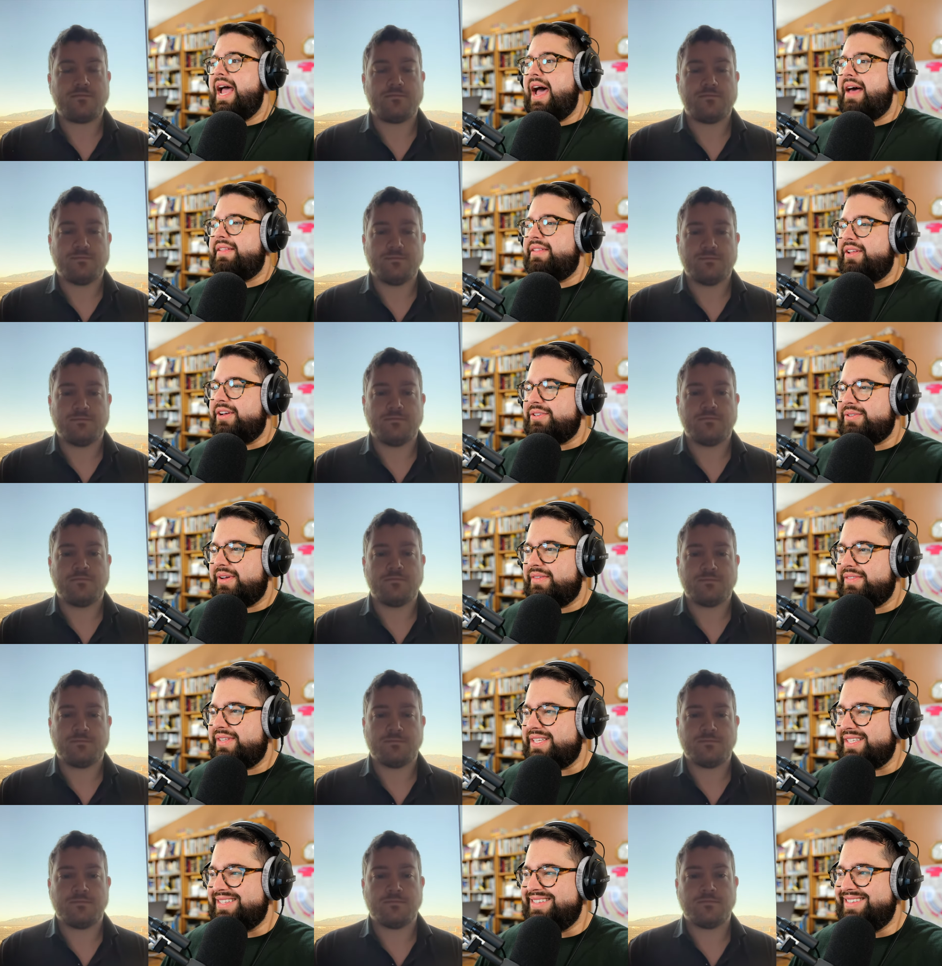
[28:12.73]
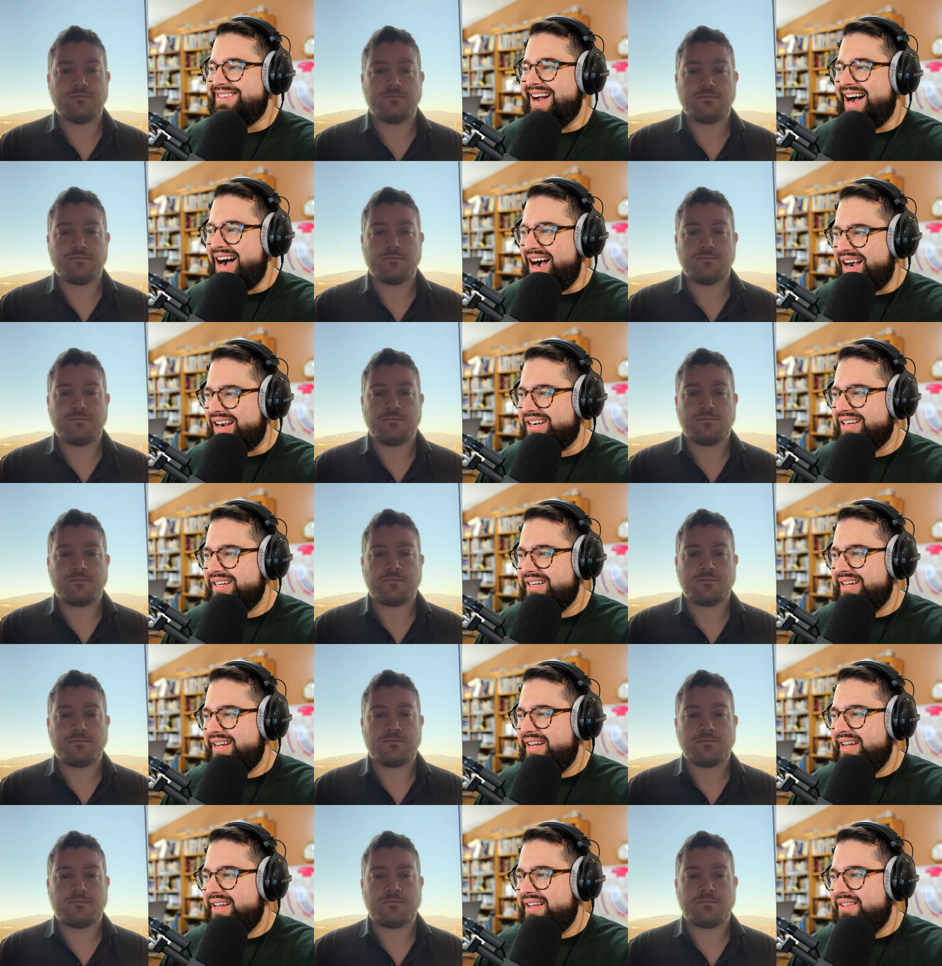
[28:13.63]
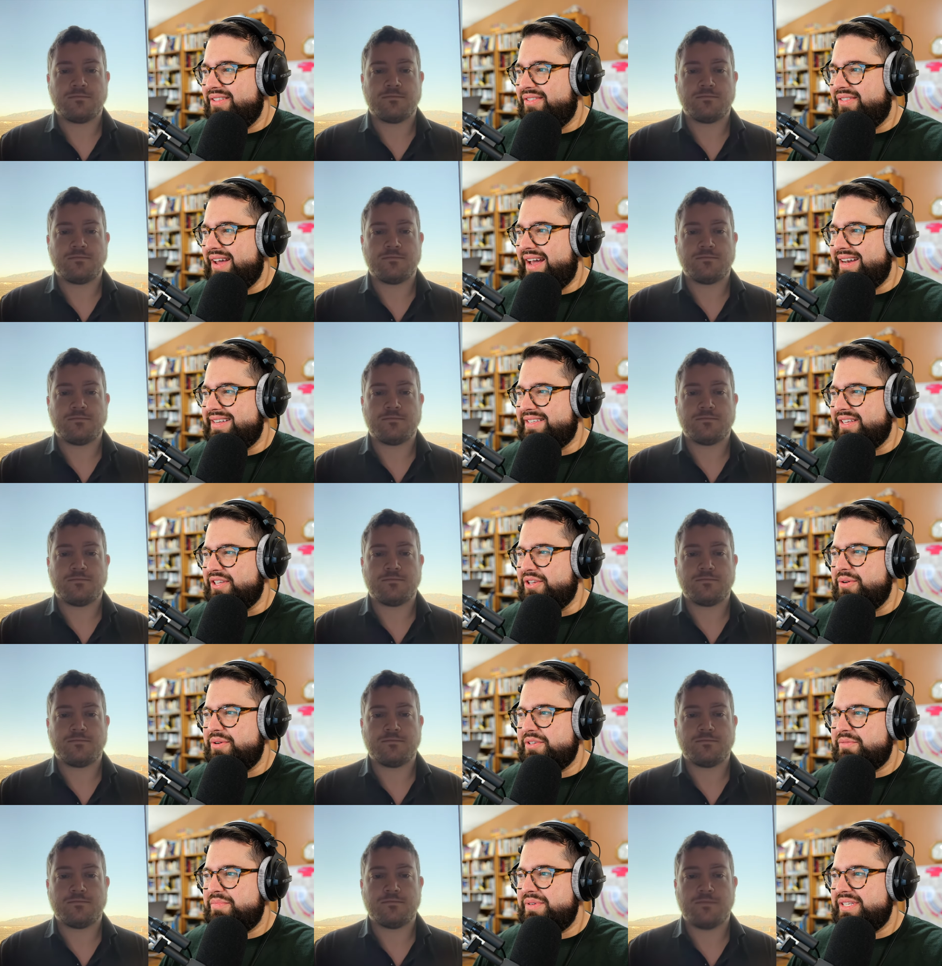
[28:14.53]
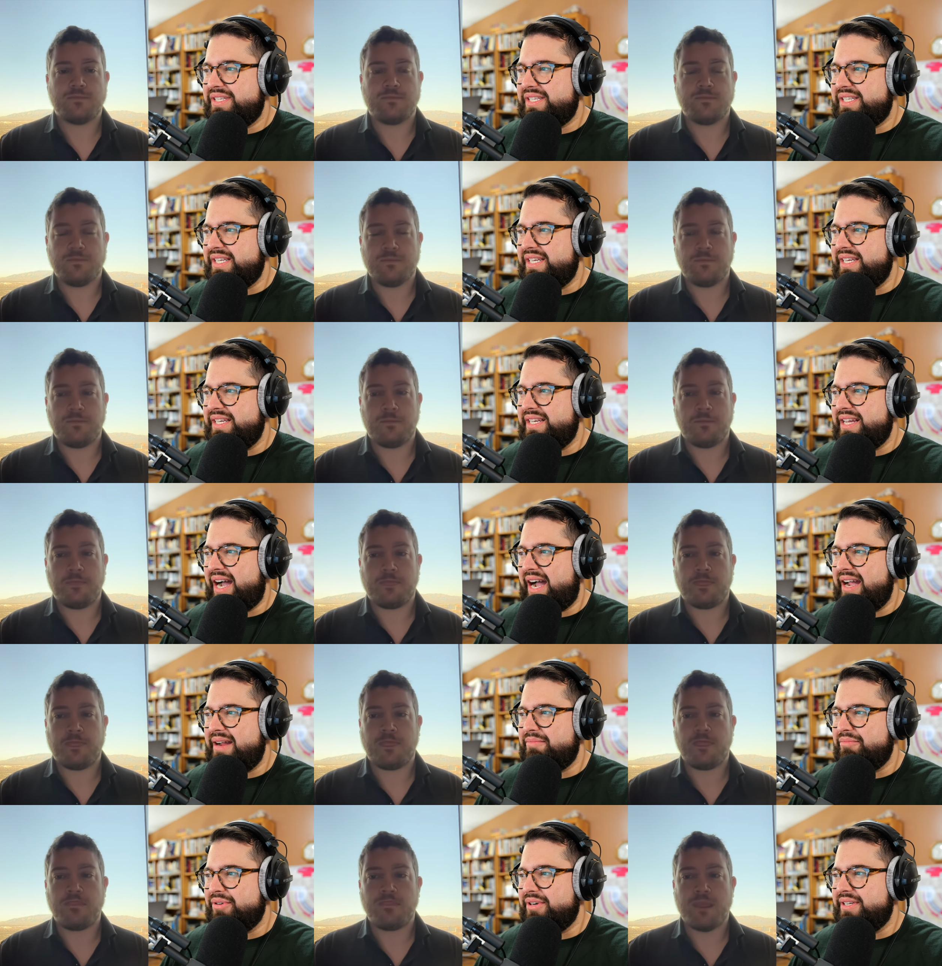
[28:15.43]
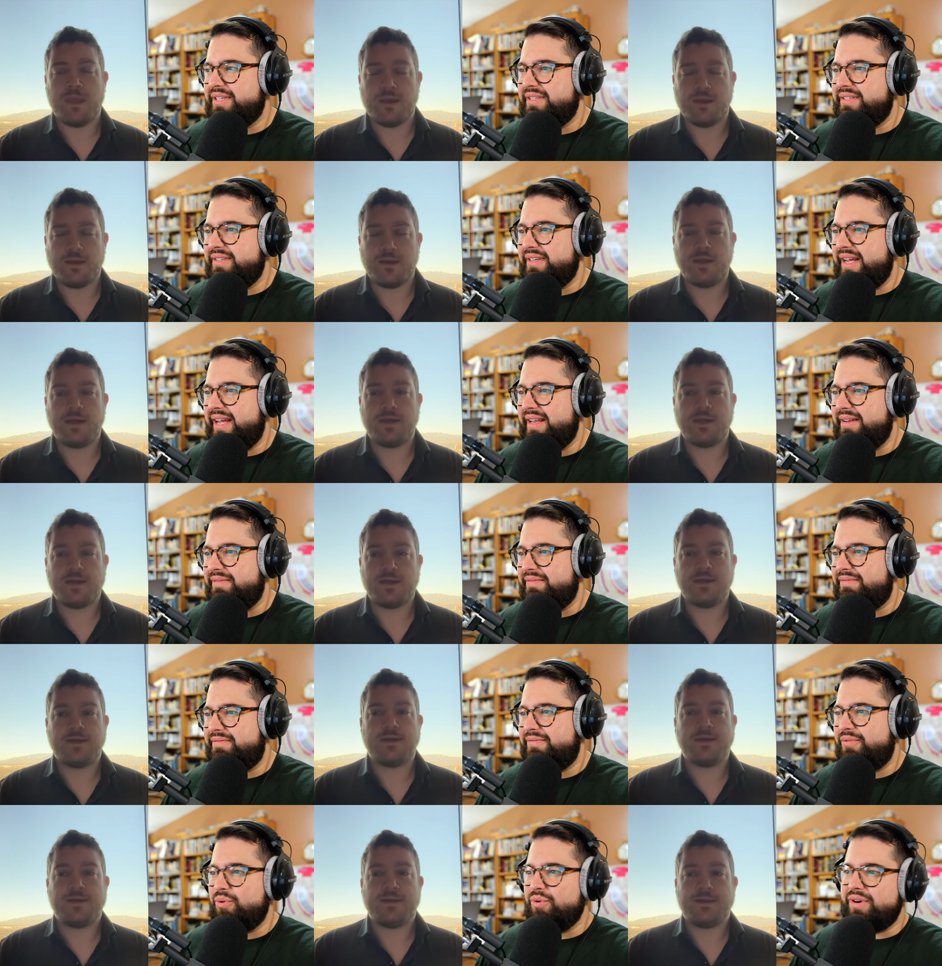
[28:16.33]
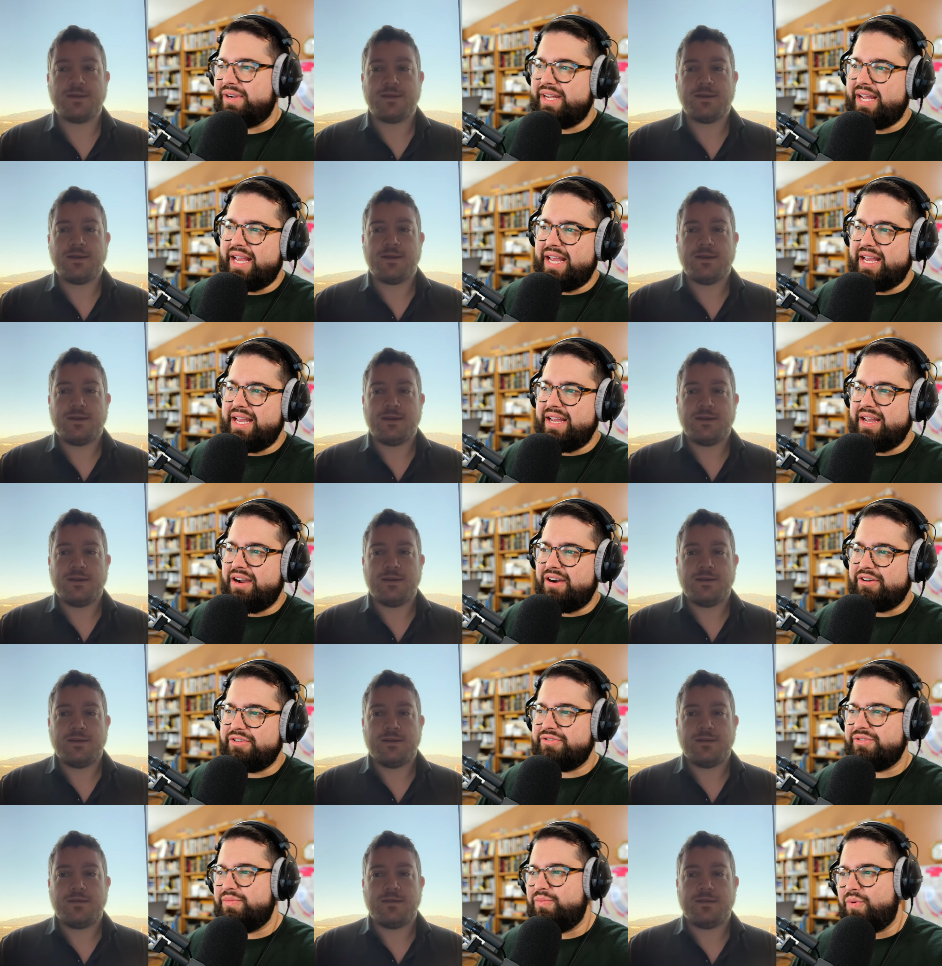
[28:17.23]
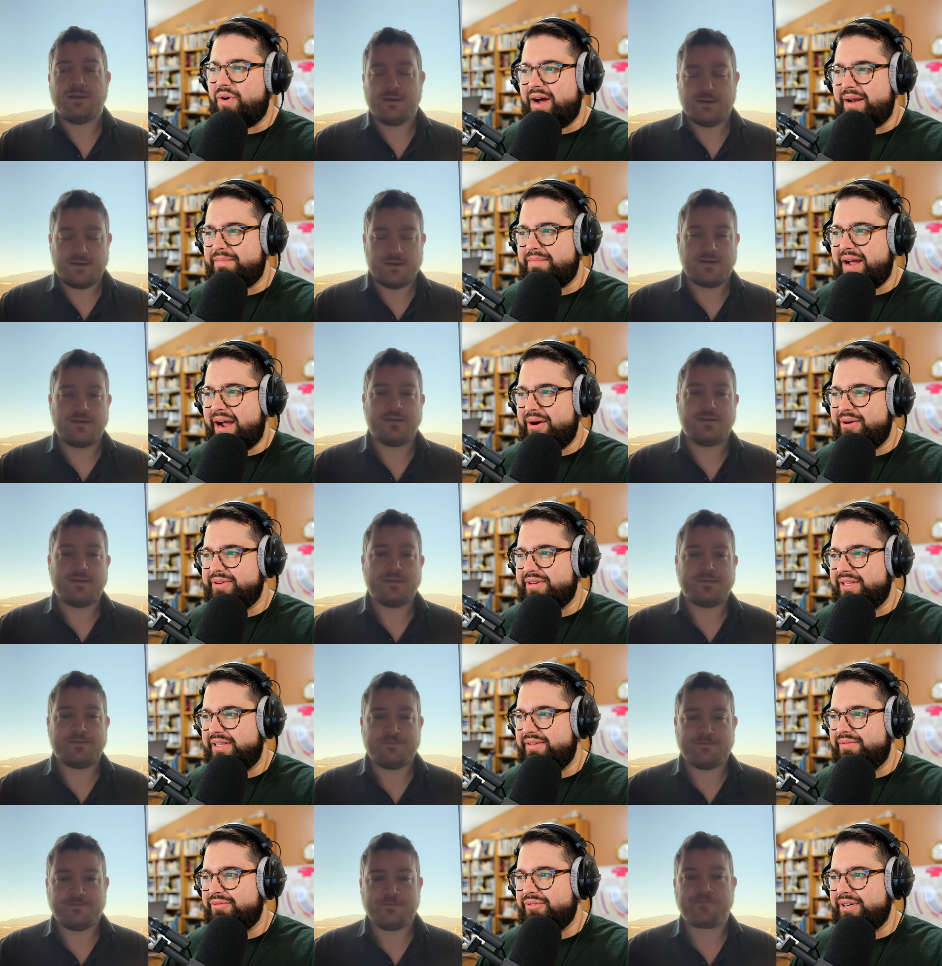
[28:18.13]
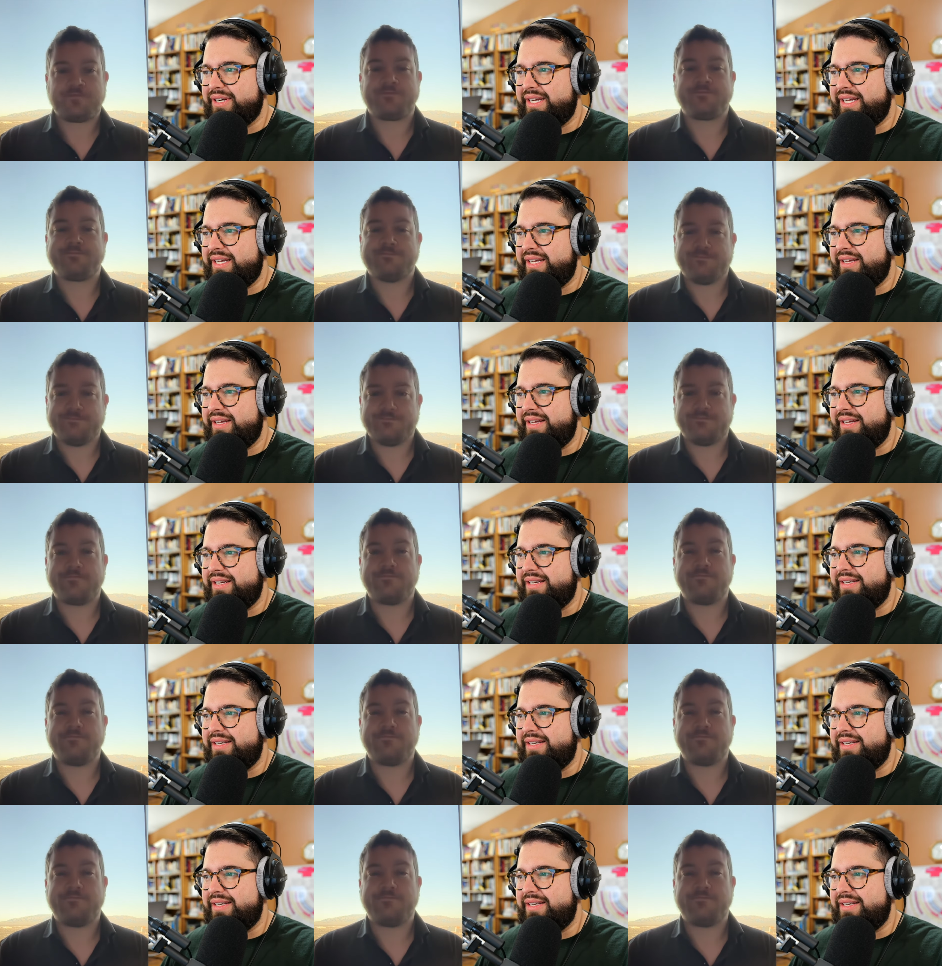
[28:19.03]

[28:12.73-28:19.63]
Speaker 1: and then they also have this dock that it's a USB-C hybrid 4K uh, 100 watt power delivery